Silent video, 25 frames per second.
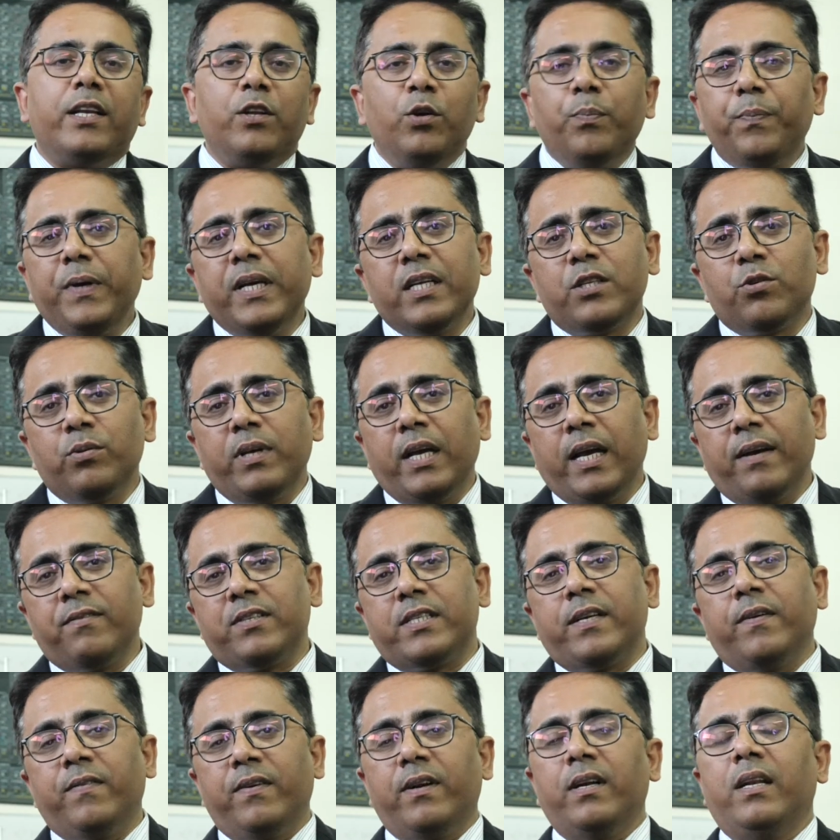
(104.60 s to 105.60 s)
UPS, we have
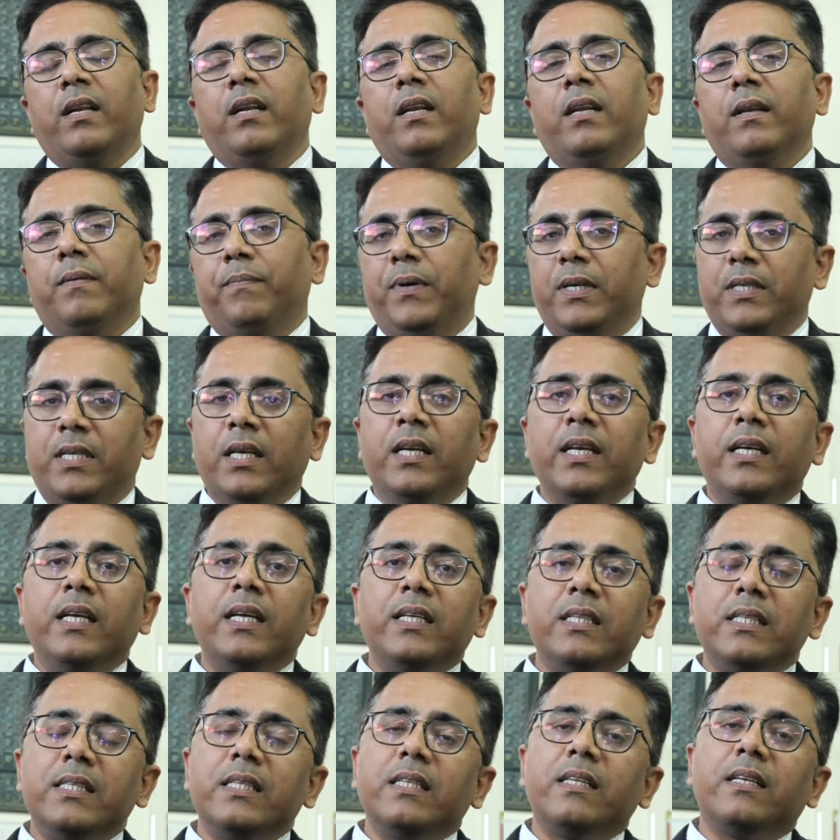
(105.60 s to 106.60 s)
several
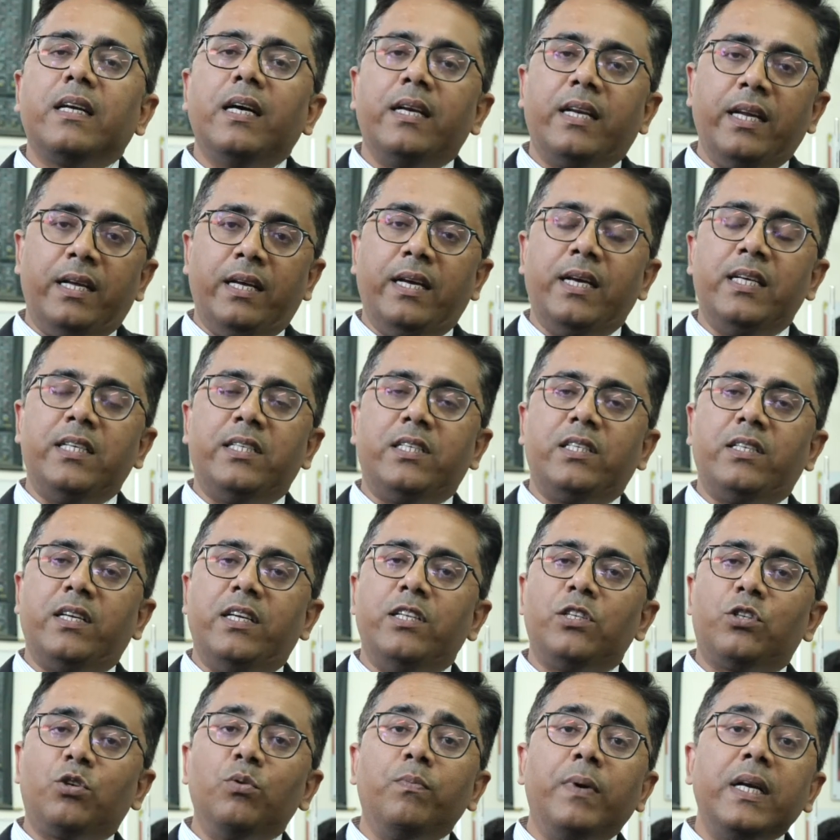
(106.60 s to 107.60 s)
facilities, cutting-edge
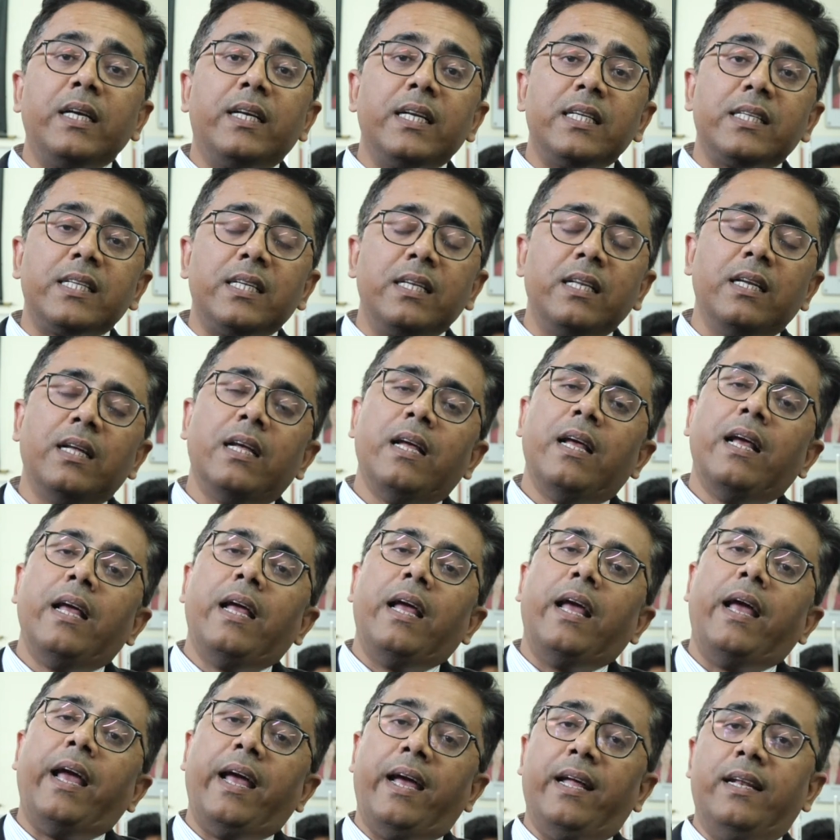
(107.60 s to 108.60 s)
instrumentation,
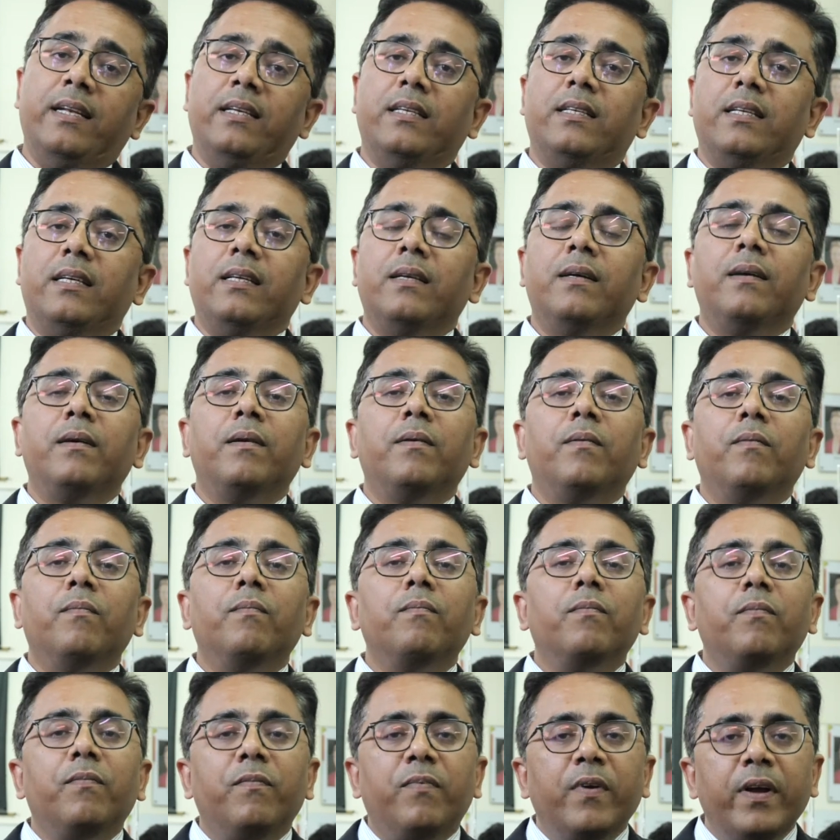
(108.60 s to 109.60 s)
and
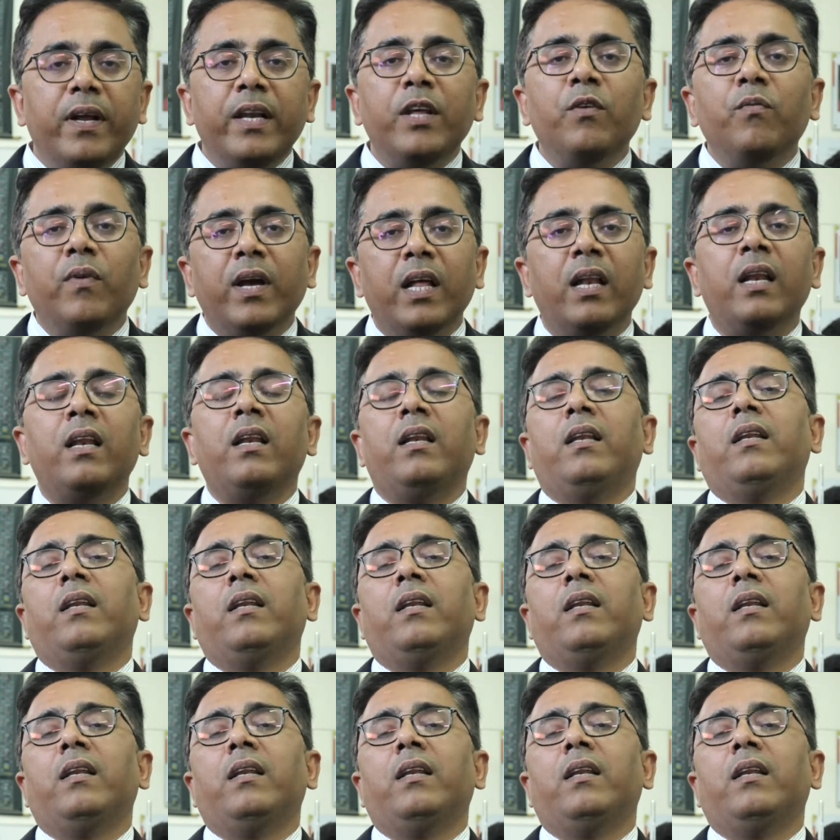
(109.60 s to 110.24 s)
very well